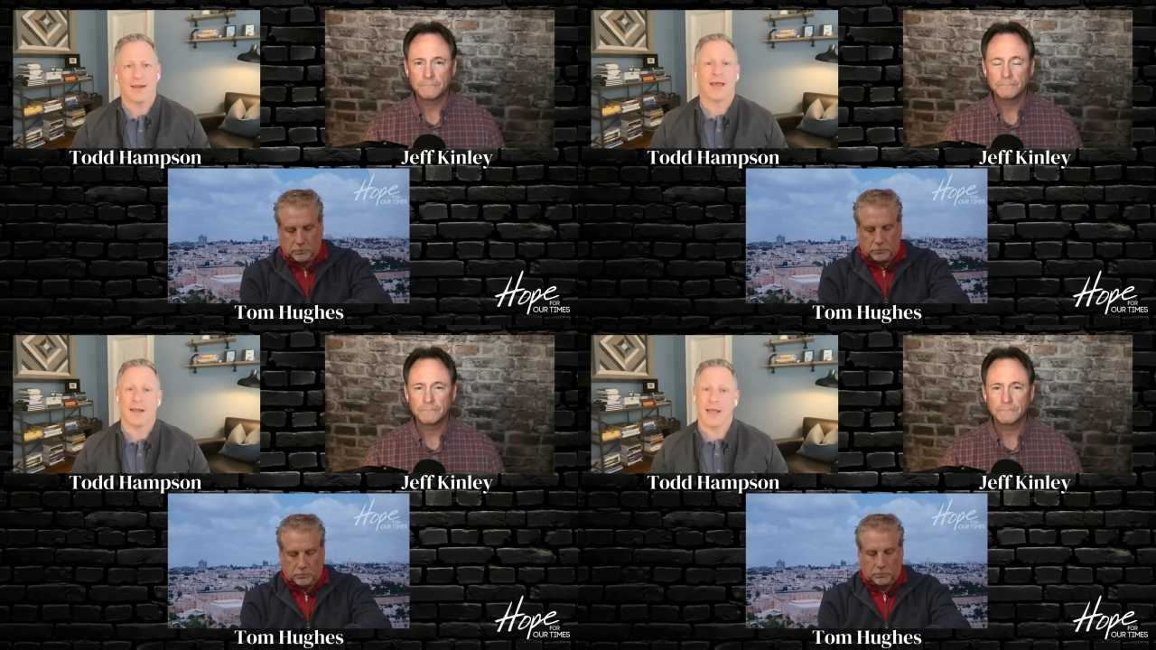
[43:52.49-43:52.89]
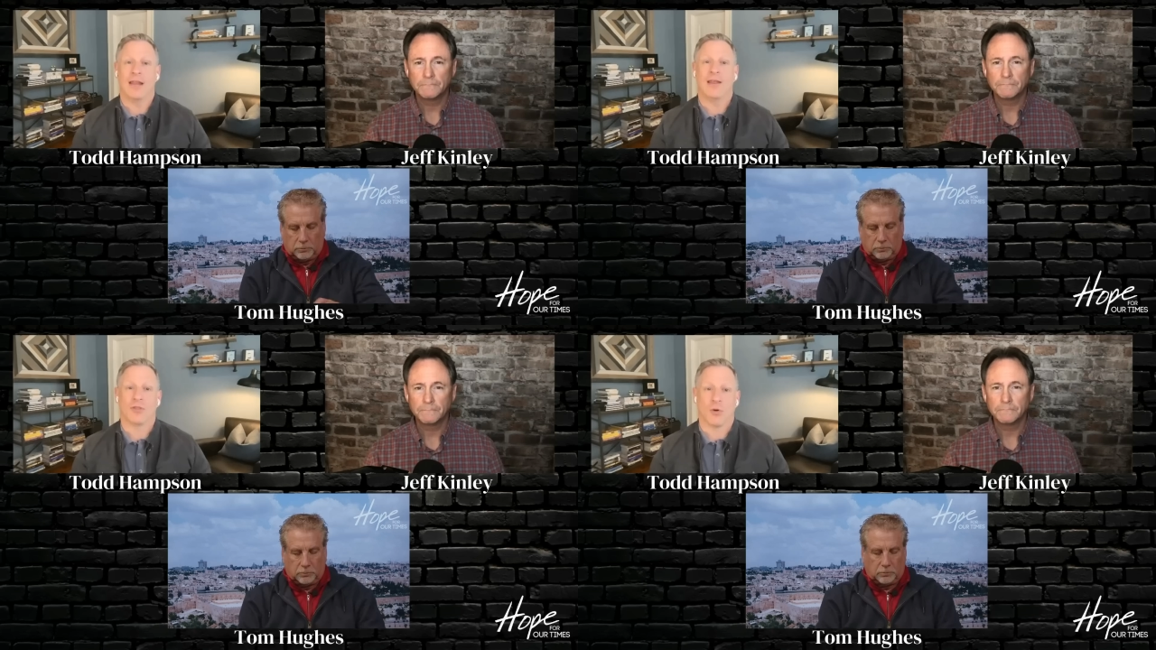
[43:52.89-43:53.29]
Speaker 1: and even
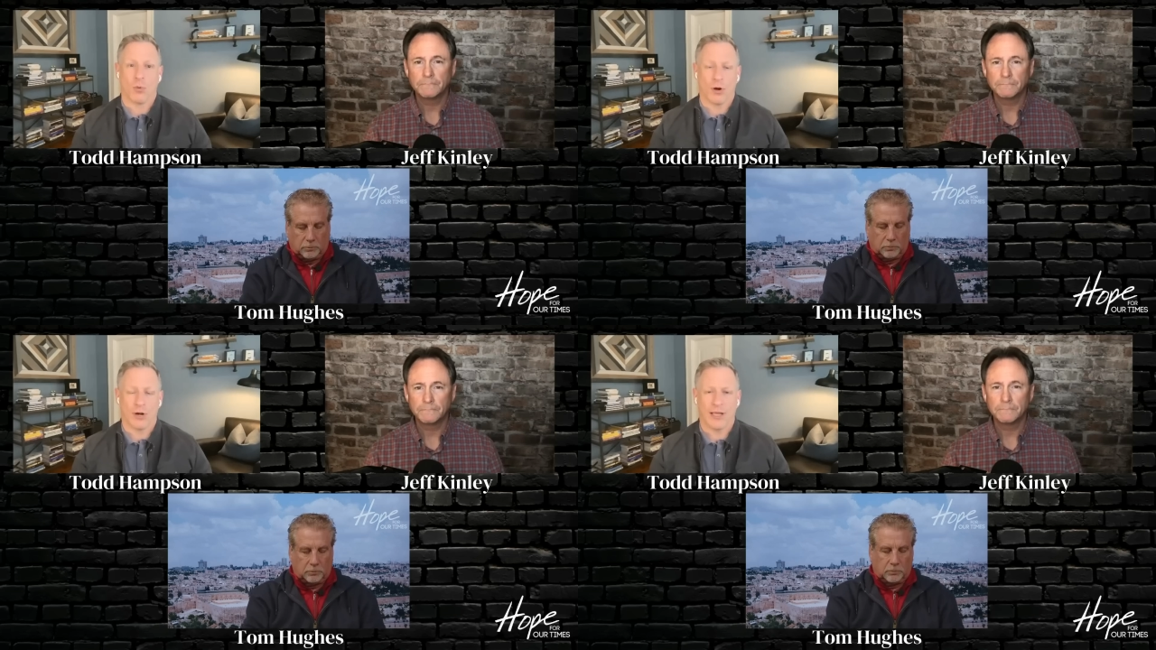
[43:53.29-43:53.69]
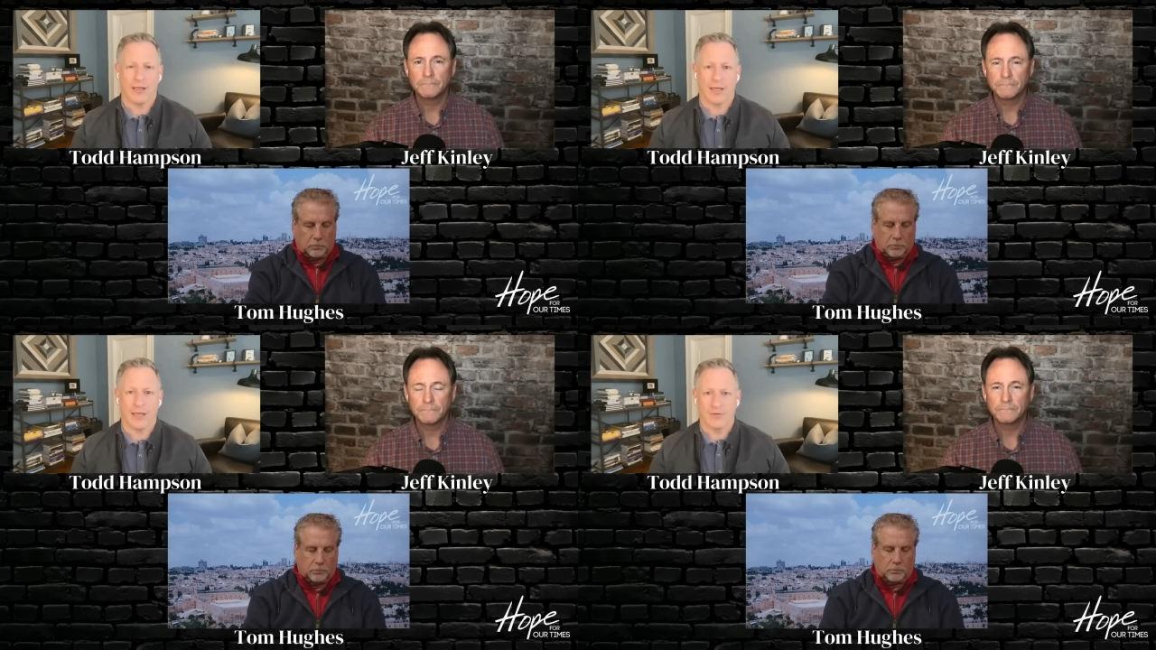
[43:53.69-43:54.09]
the wording
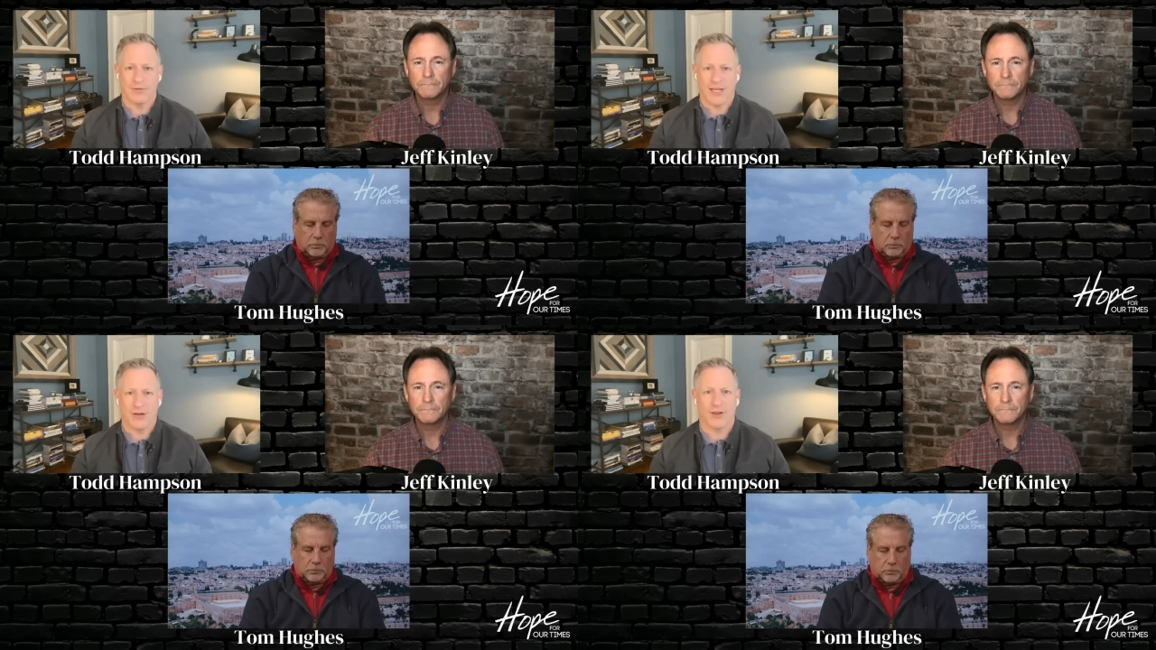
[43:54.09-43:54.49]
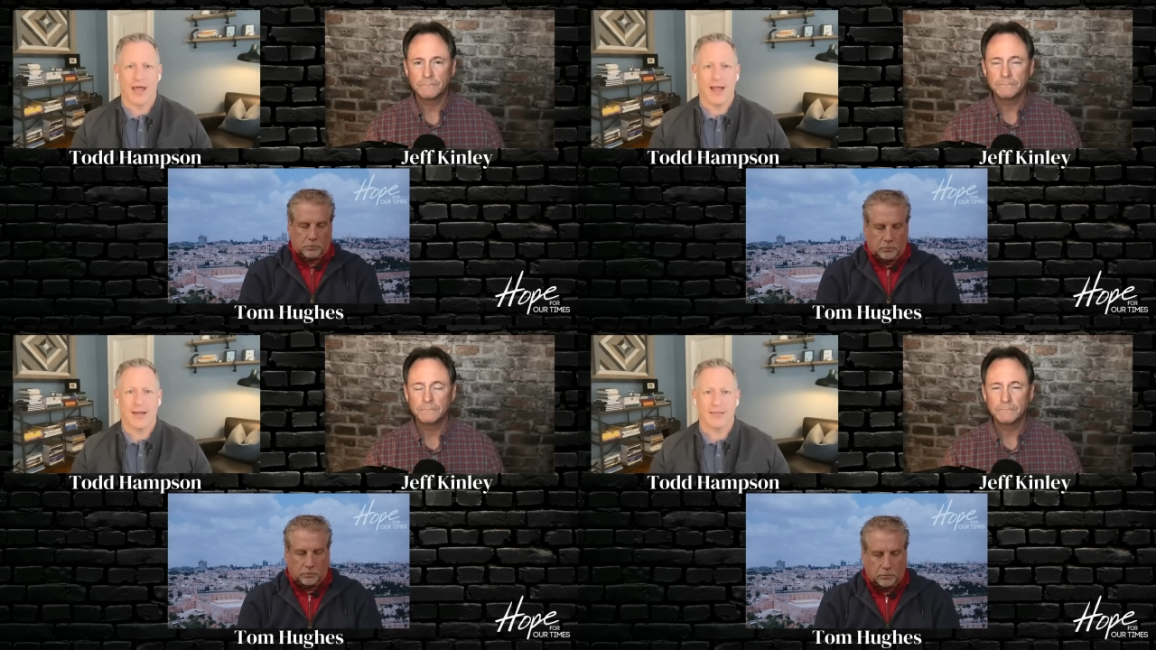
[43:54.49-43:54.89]
in Daniel nine
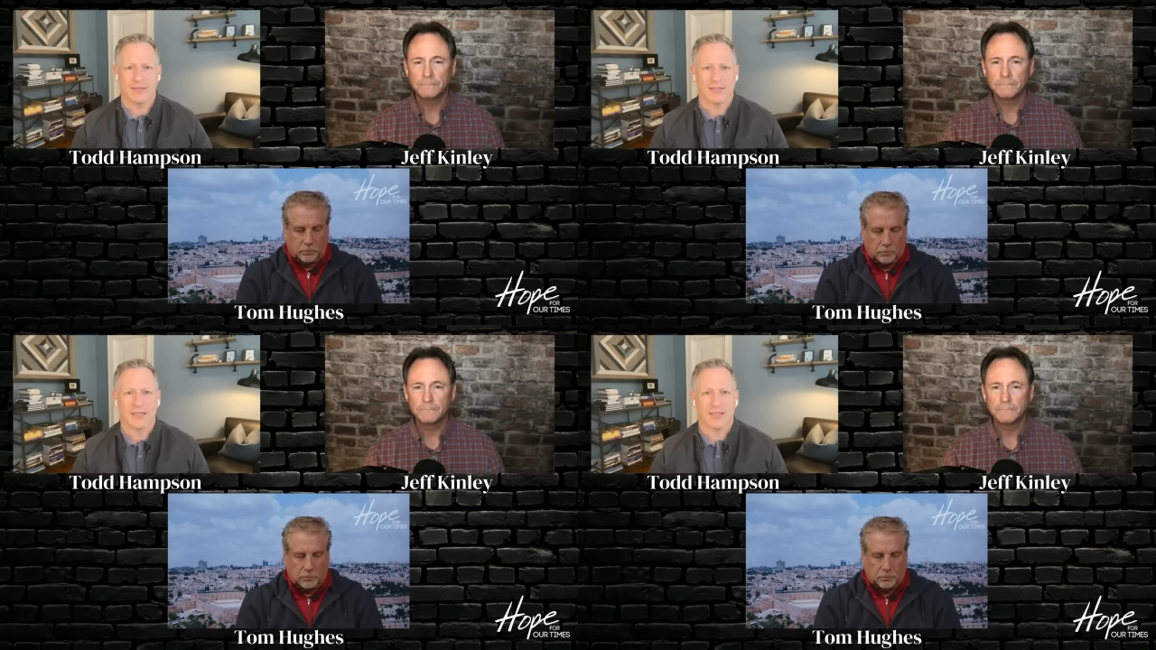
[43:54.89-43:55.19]
is